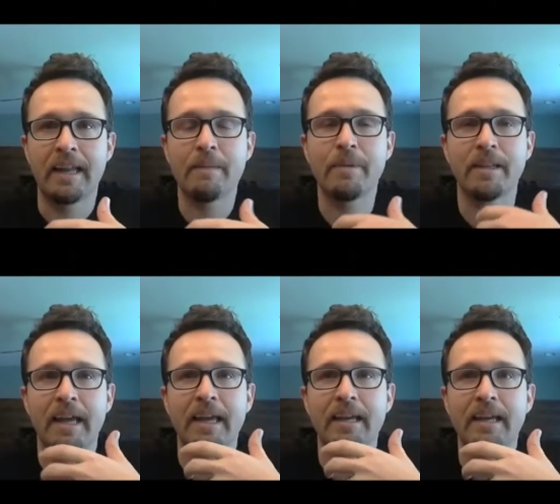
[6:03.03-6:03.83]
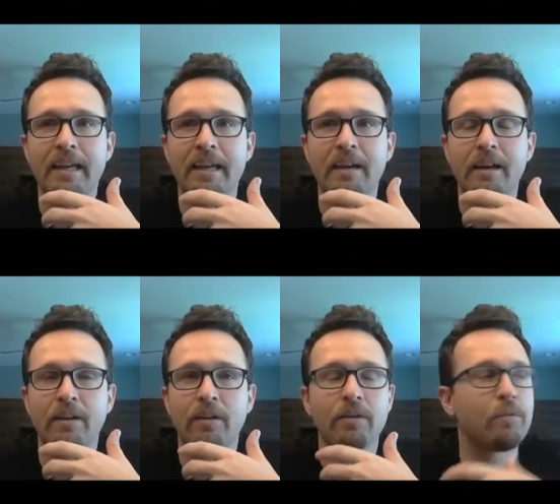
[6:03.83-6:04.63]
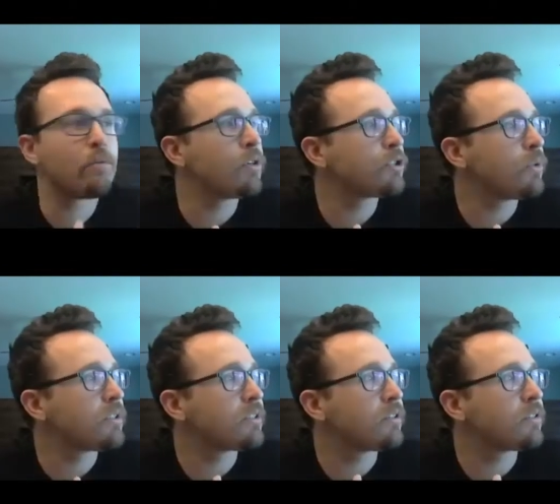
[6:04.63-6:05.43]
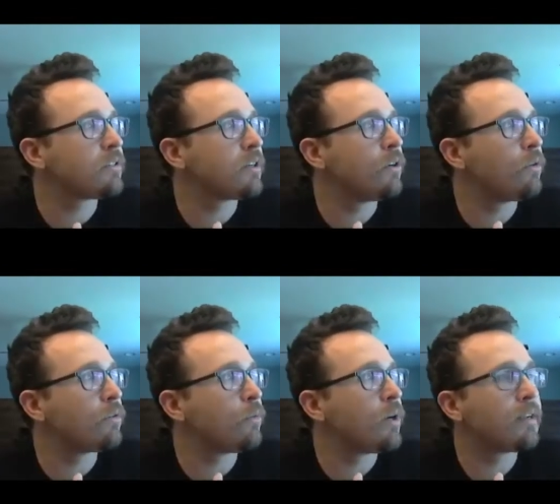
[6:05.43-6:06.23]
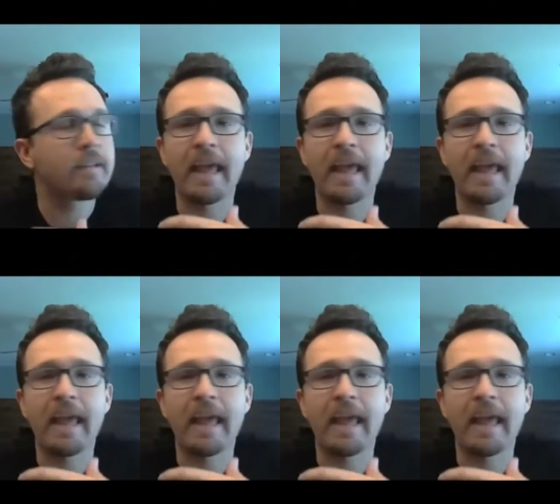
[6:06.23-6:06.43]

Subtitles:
I mean, like, which one's the golden one?